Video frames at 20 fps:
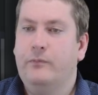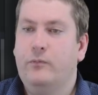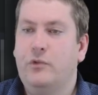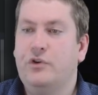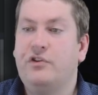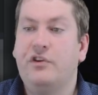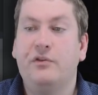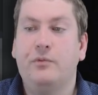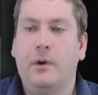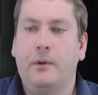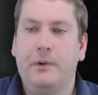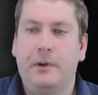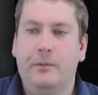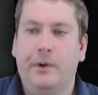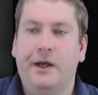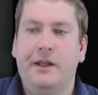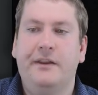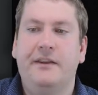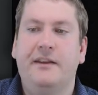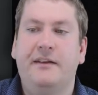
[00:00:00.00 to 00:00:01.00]
which is what we
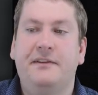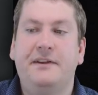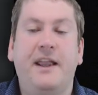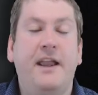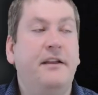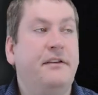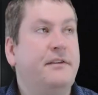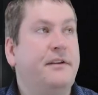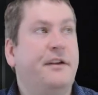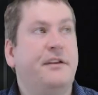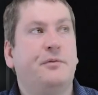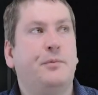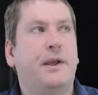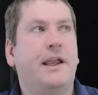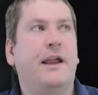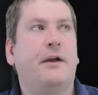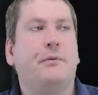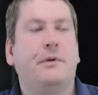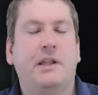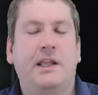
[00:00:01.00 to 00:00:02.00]
want in this case, because we
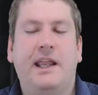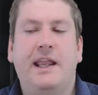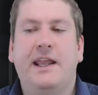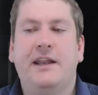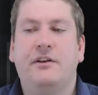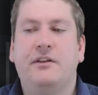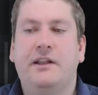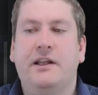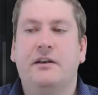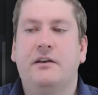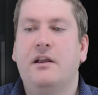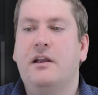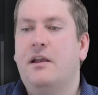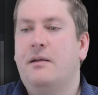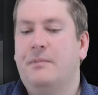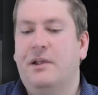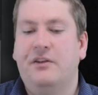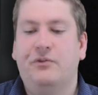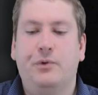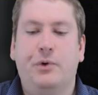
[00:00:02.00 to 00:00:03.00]
can't really handle it
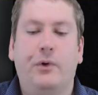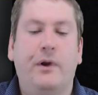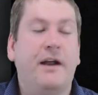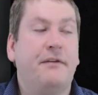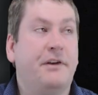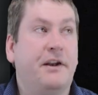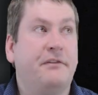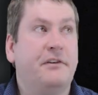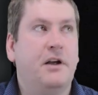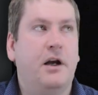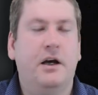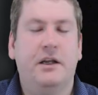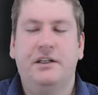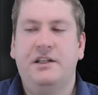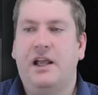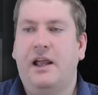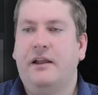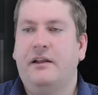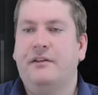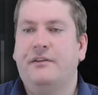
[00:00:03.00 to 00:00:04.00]
because we don't have enough
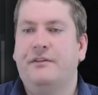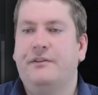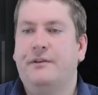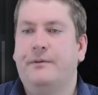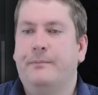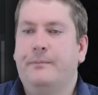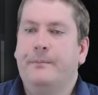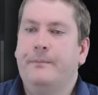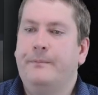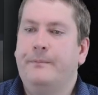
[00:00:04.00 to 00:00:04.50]
context.